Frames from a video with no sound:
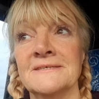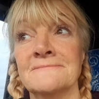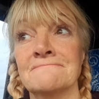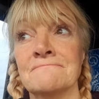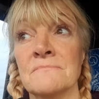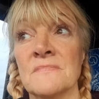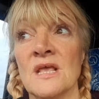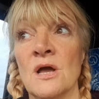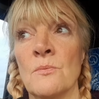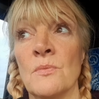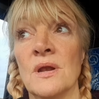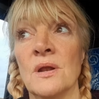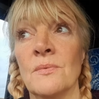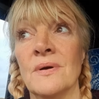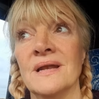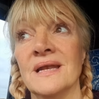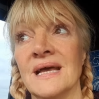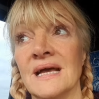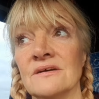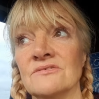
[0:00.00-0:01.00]
And when I
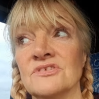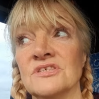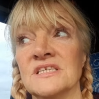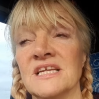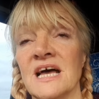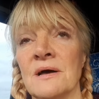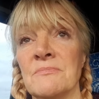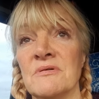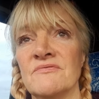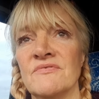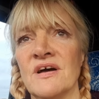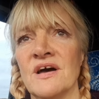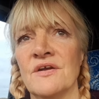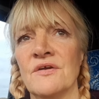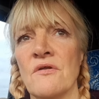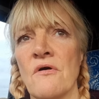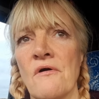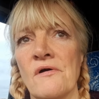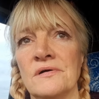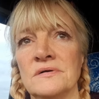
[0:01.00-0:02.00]
went out to start my
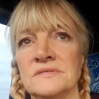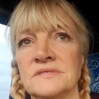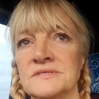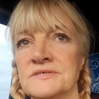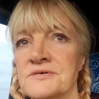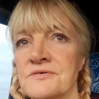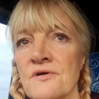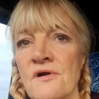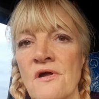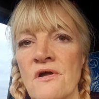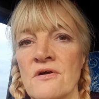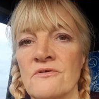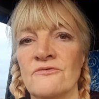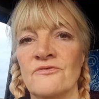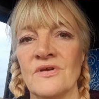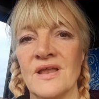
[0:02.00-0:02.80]
van,